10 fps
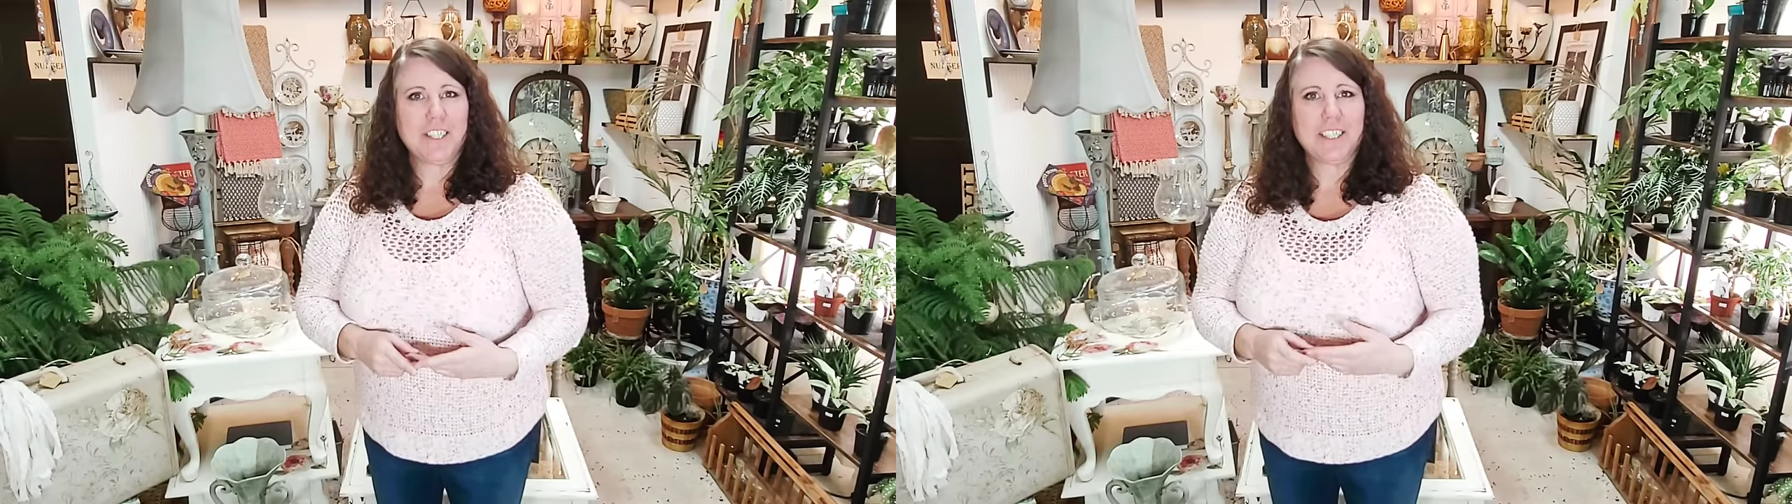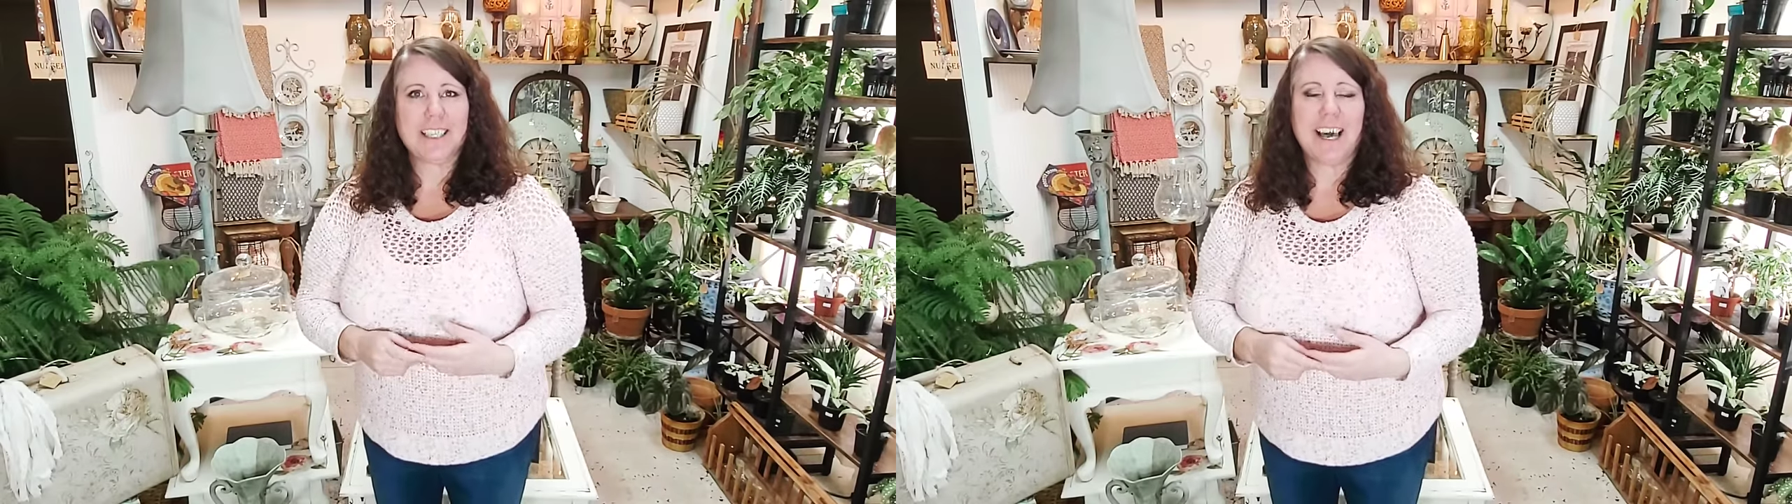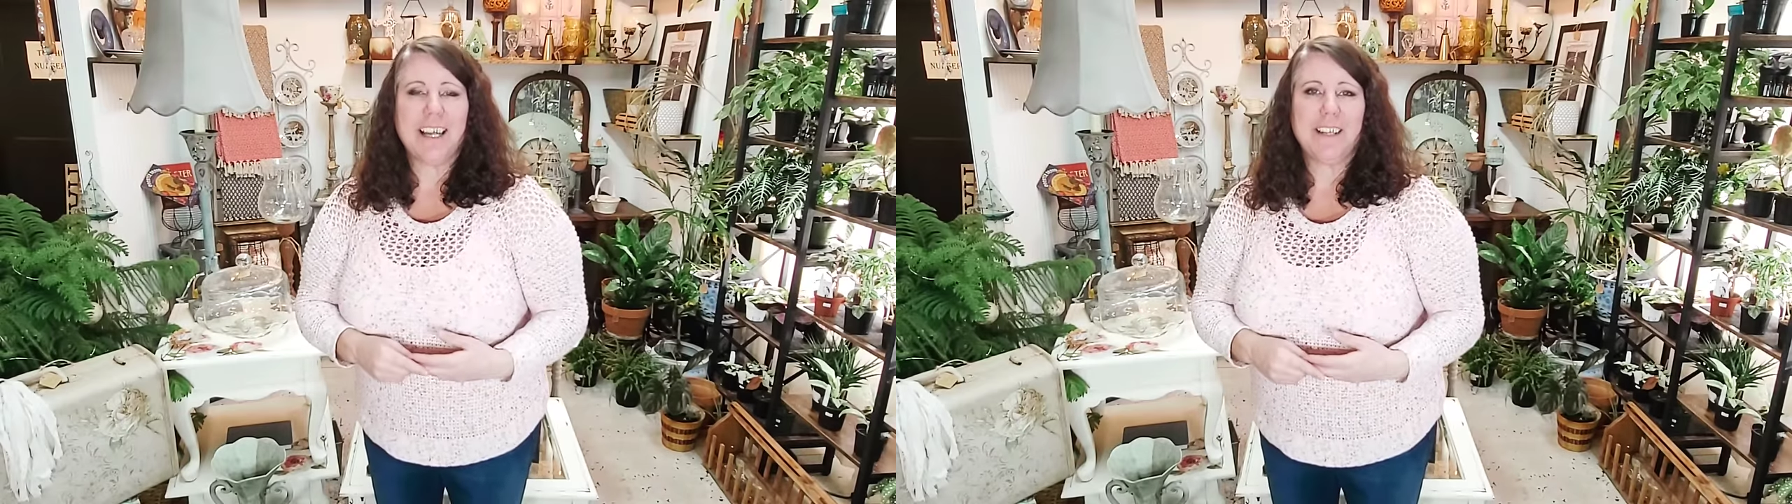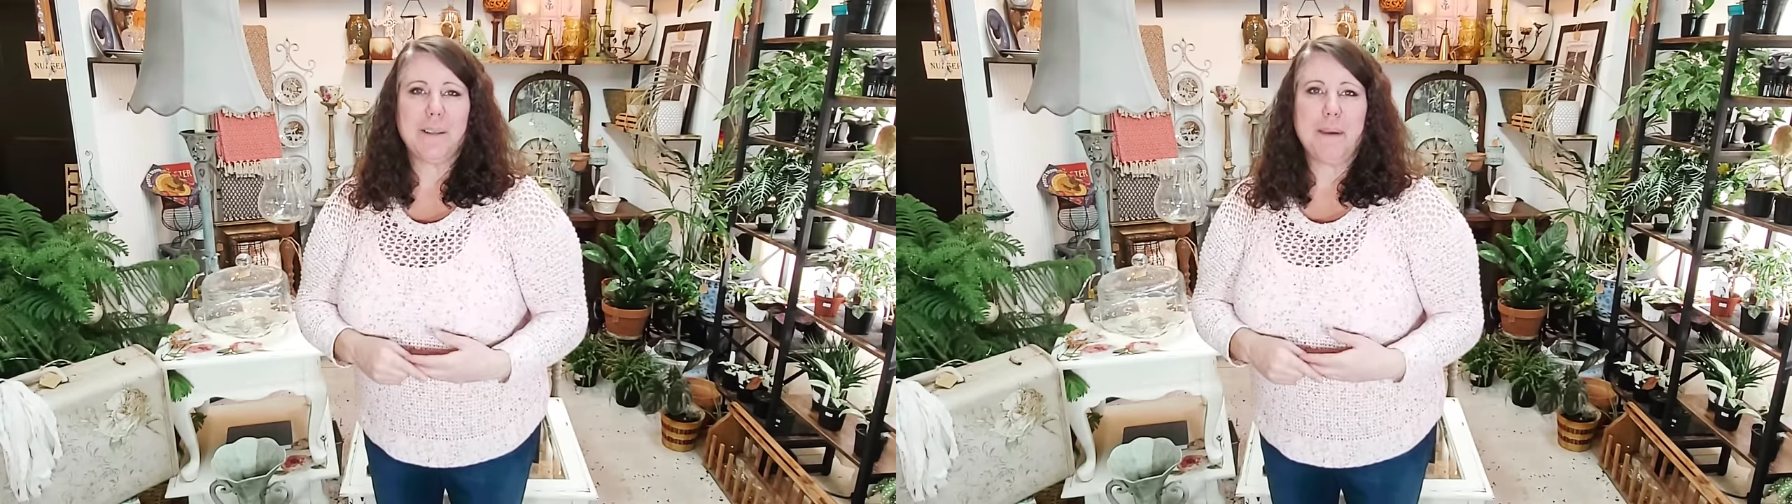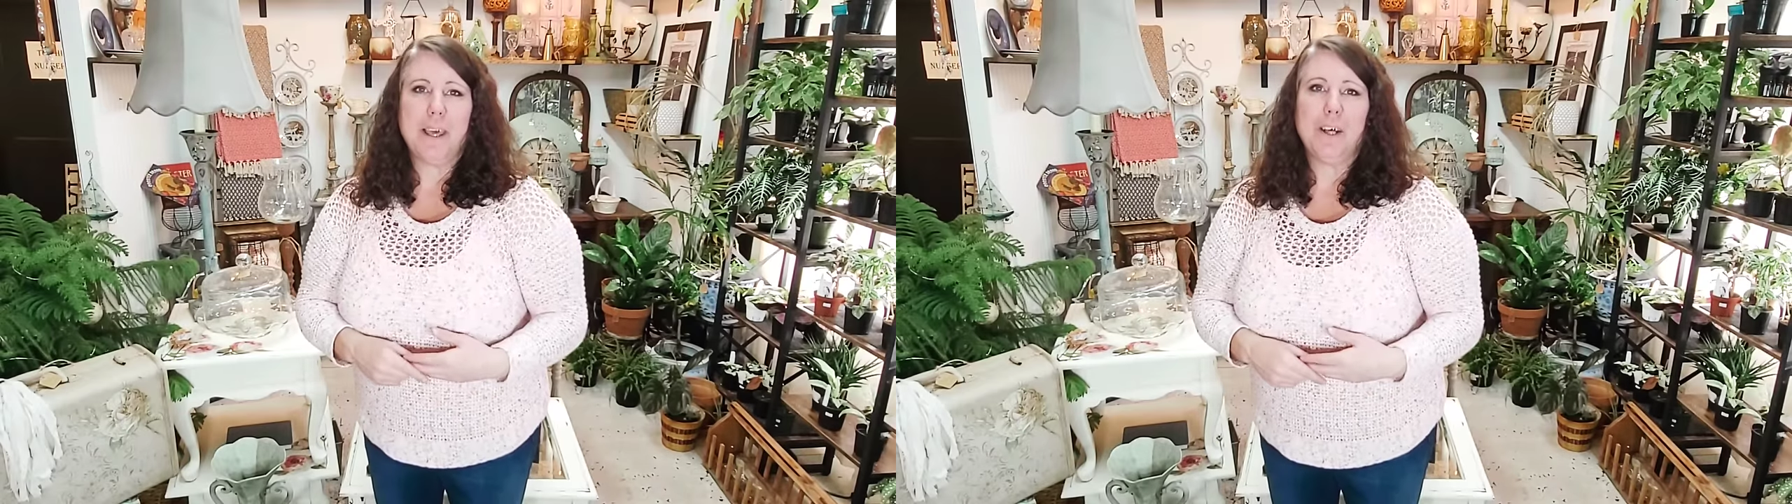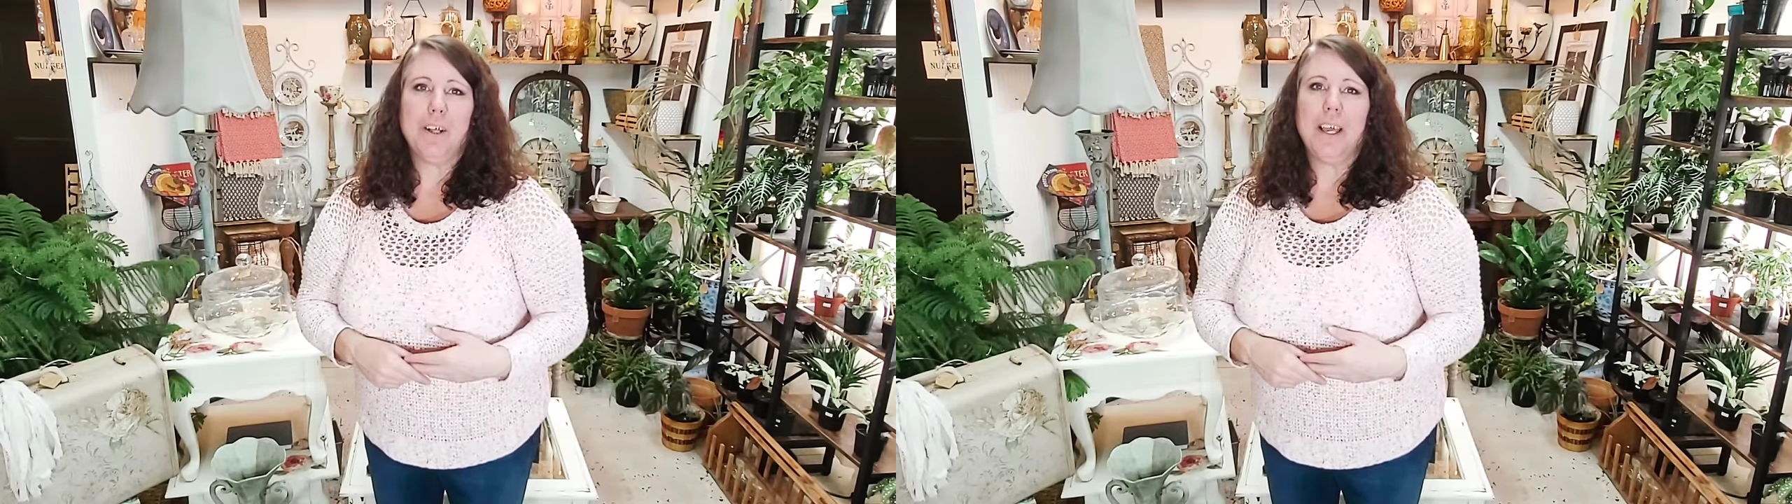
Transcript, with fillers: just got in the mail